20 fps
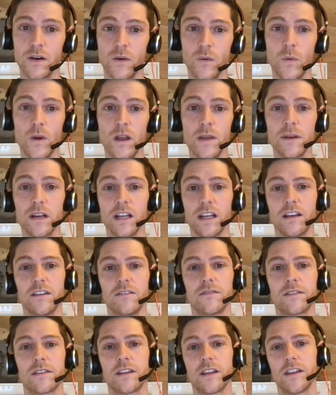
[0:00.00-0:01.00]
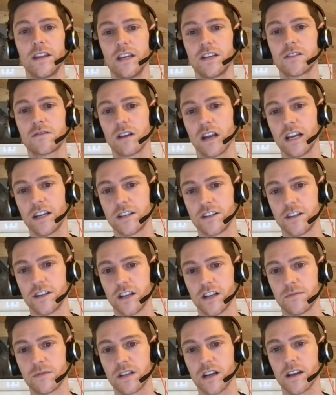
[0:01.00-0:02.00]
We believe that these
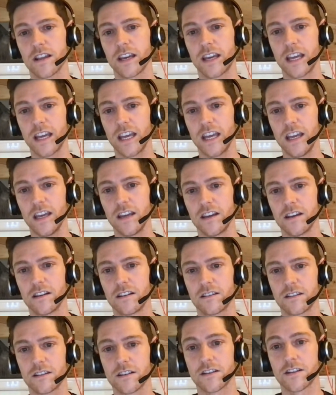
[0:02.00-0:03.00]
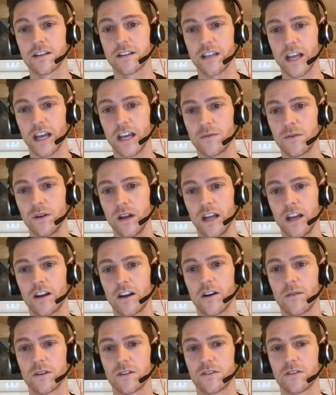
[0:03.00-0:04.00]
relationships are the key to sustainable
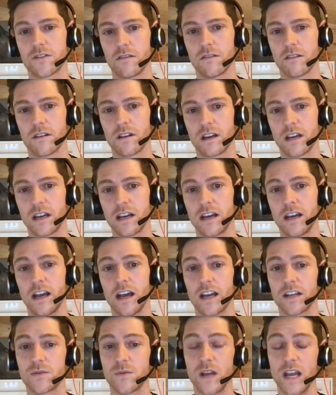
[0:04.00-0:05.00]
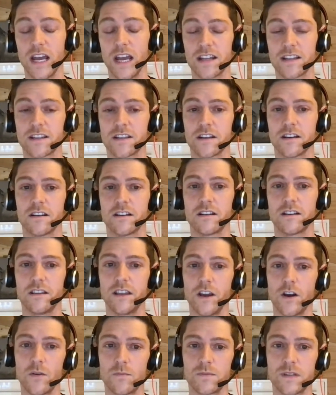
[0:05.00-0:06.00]
e-commerce growth as we enter the
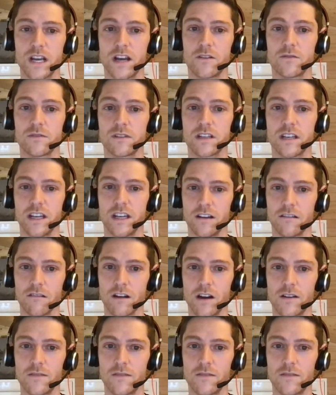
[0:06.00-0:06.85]
opt-out era.